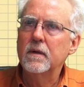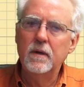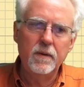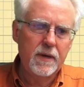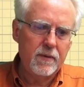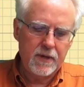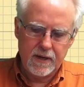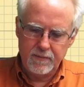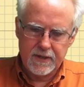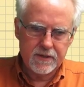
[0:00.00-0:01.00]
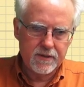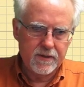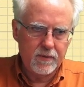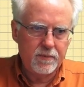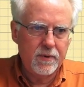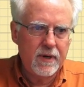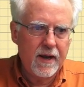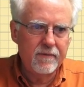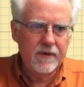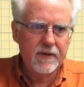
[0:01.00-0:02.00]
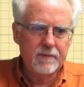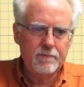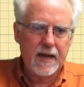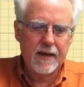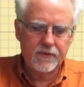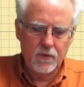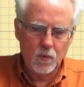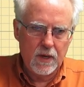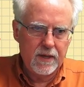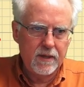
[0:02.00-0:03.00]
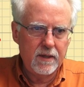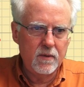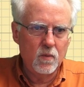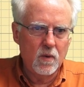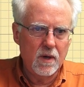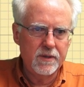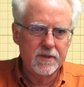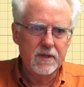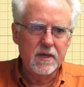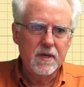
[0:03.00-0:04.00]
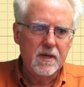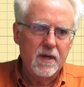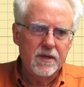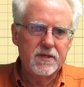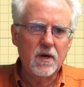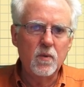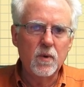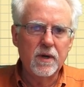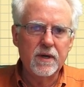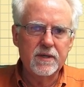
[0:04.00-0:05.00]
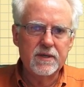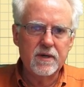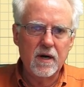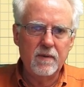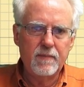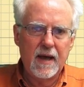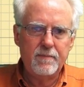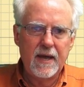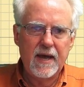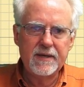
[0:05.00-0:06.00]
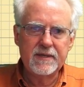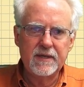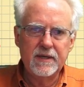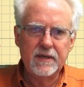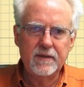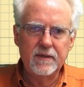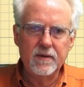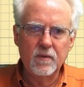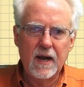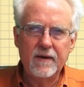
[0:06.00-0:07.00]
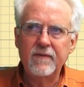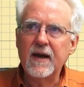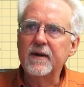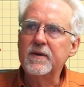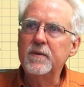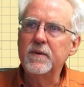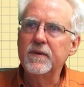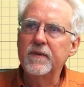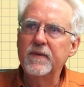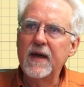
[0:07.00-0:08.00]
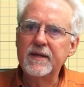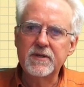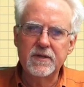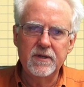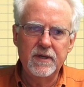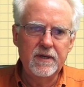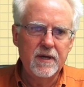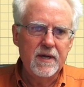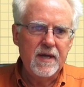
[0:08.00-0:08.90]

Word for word: Okay, we got to make sure that we put everything back the way it was. So we're going to start by passing it the right value. That's good.